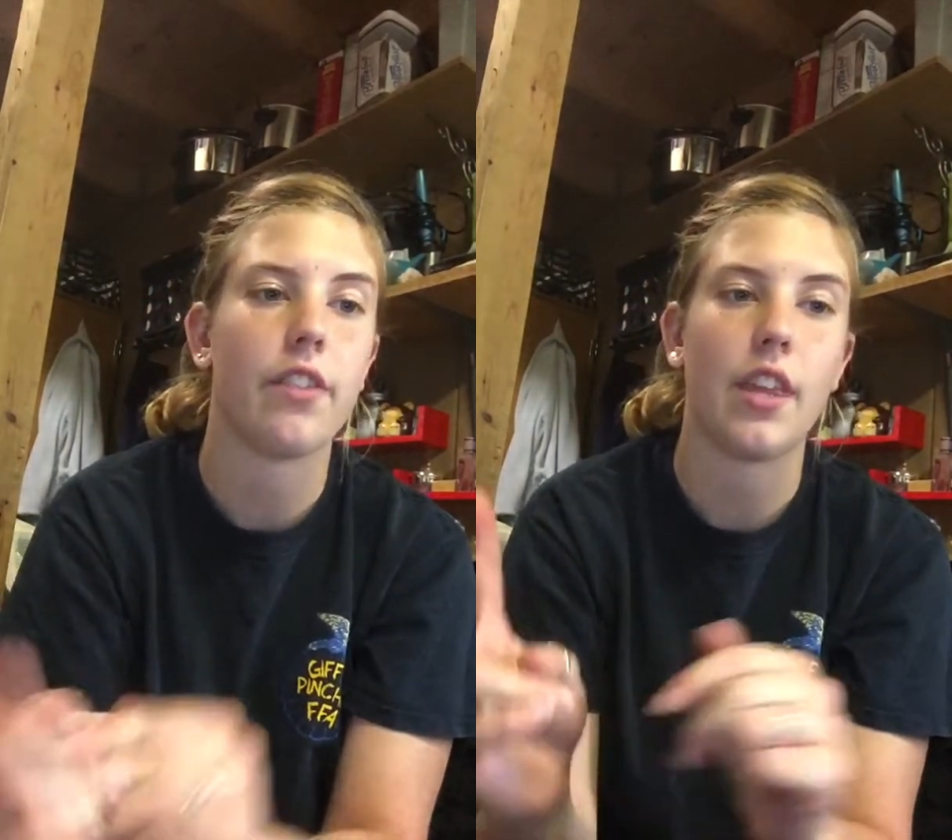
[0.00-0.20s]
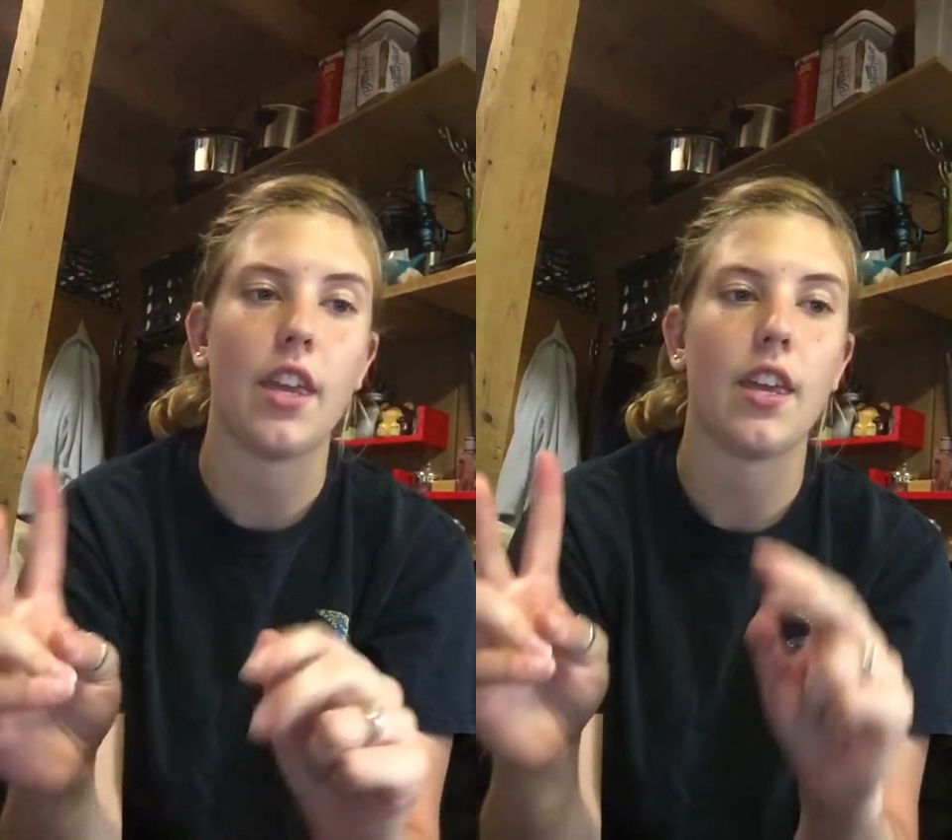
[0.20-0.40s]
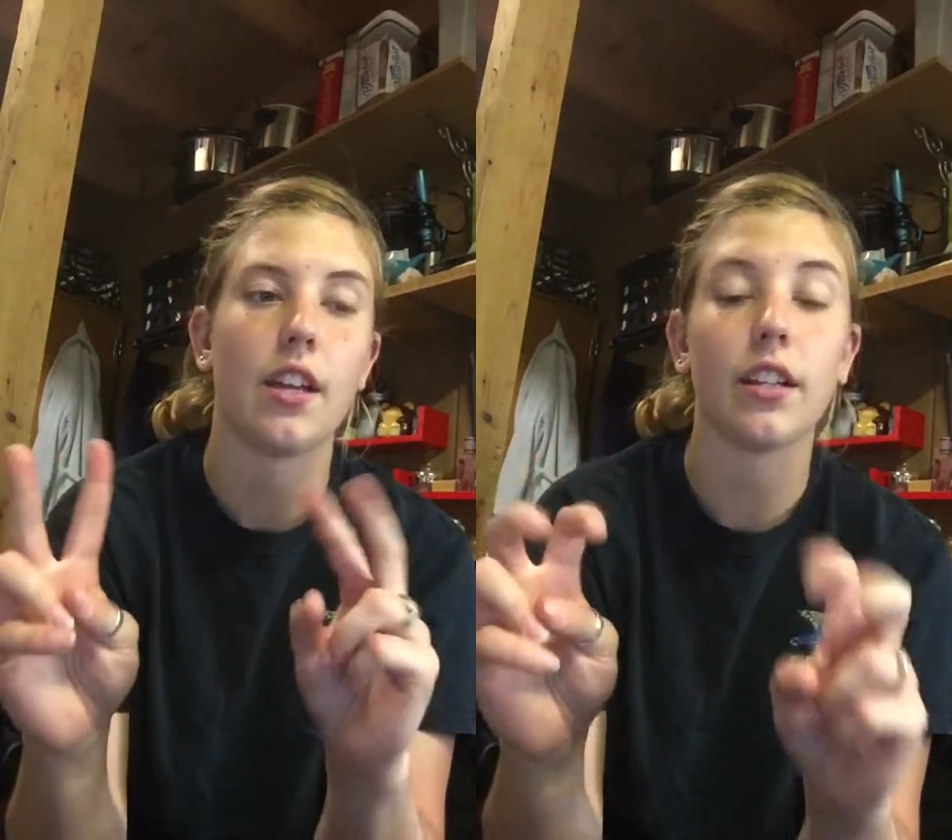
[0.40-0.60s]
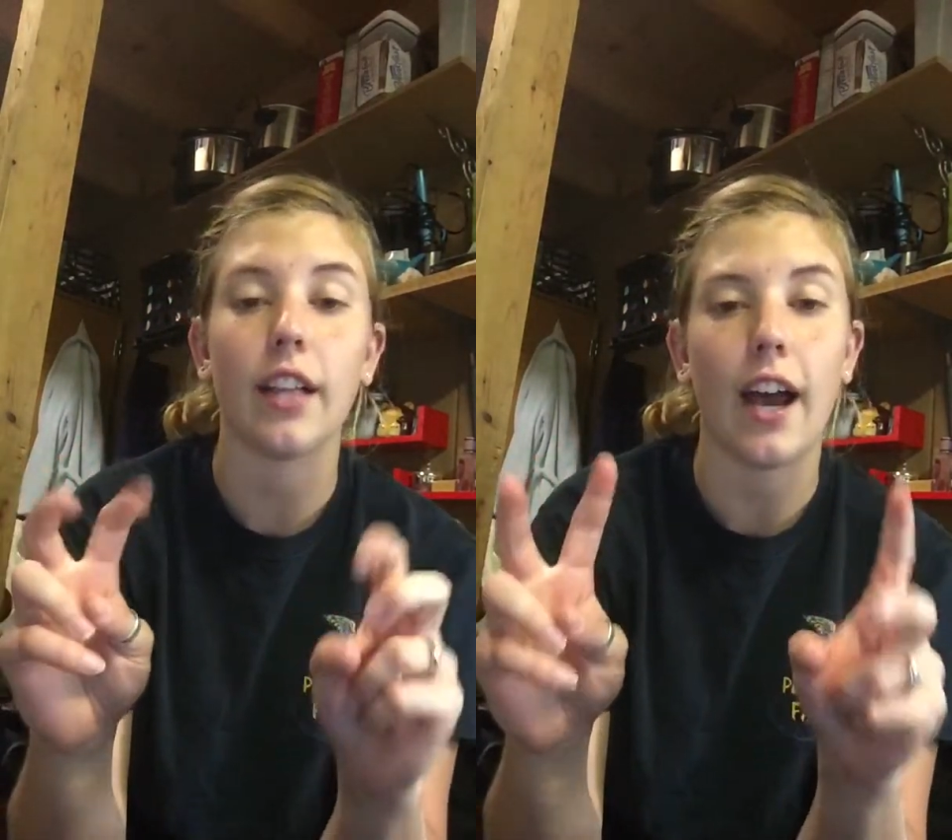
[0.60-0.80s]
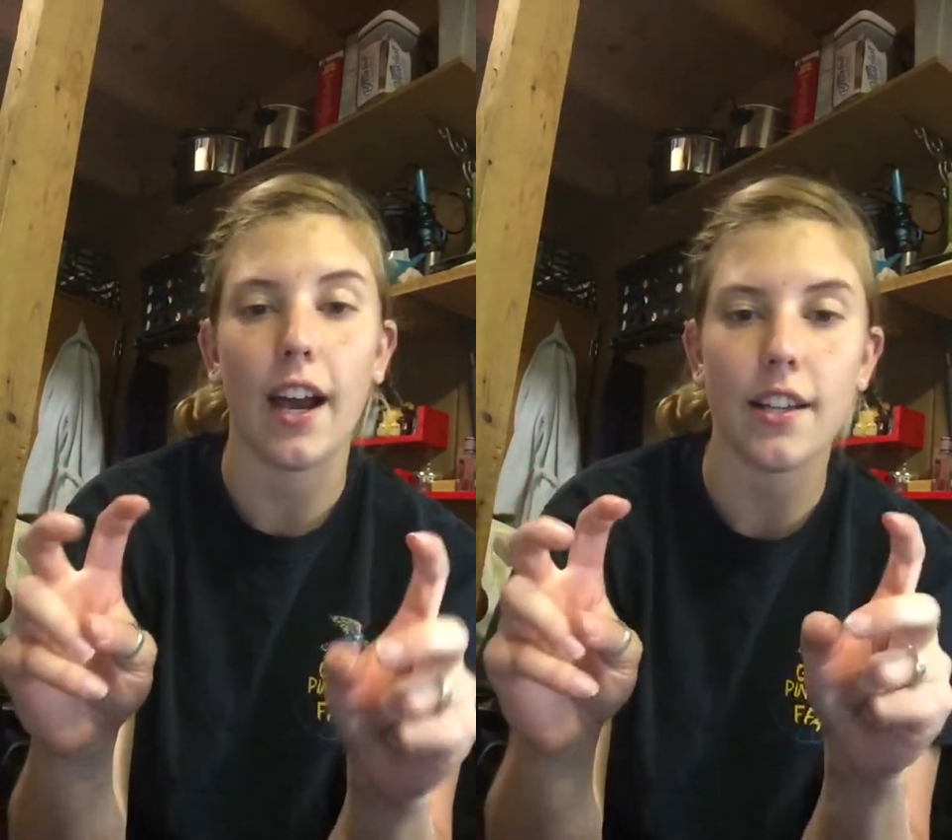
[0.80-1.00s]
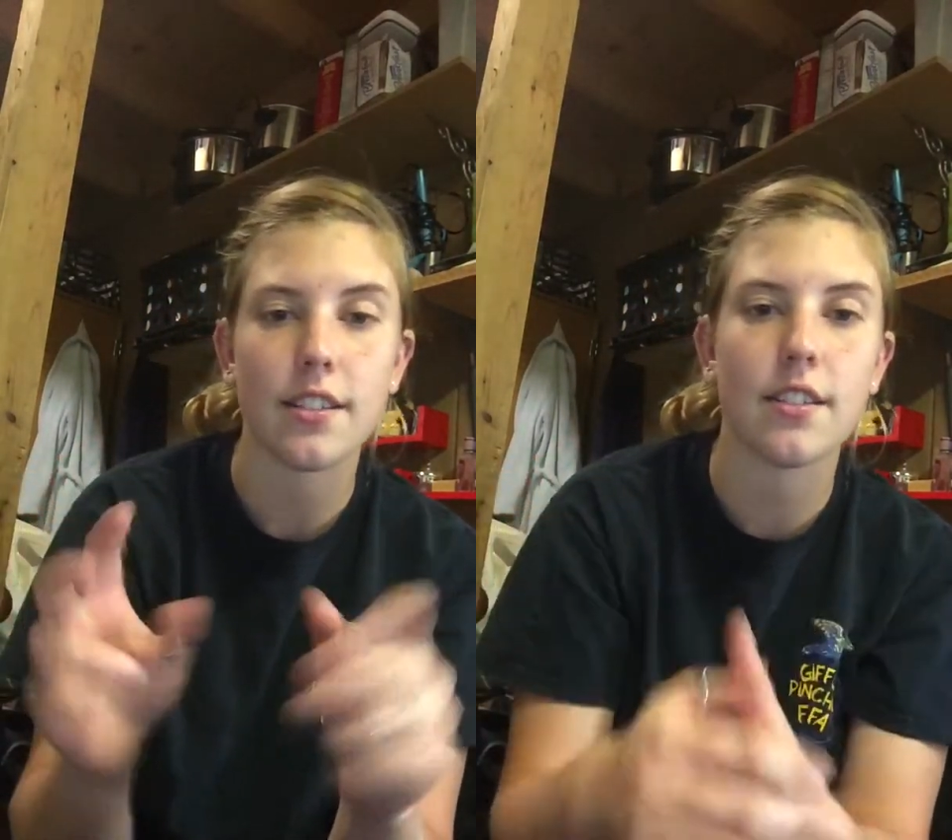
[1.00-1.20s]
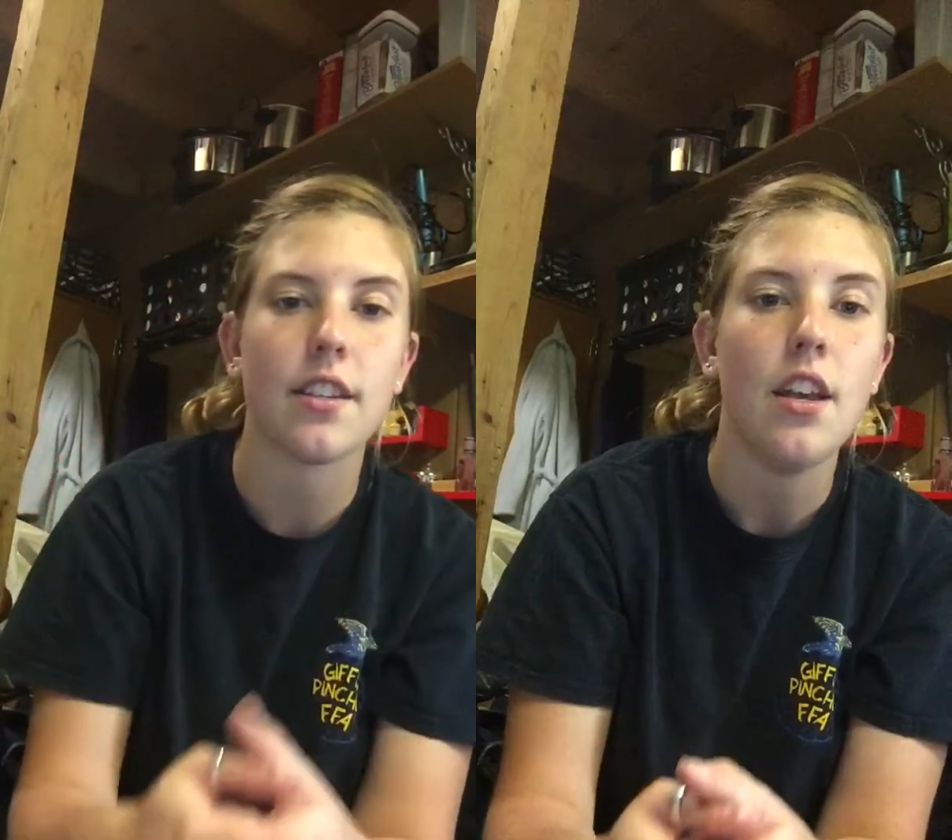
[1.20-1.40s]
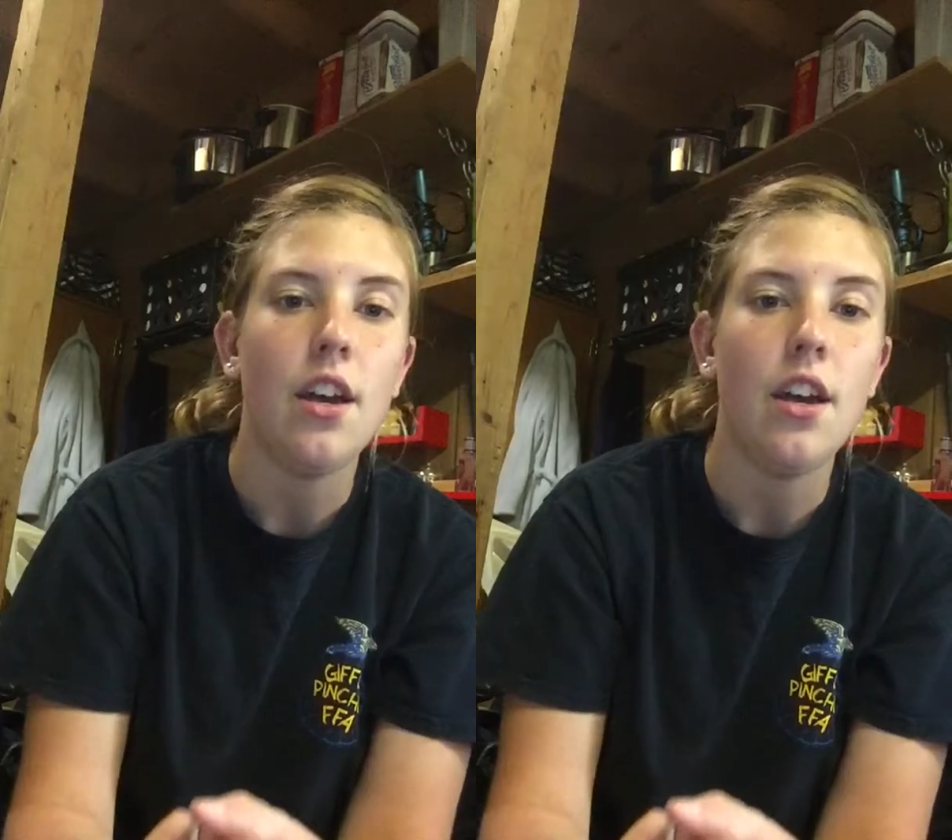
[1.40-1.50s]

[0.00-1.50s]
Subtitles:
of the class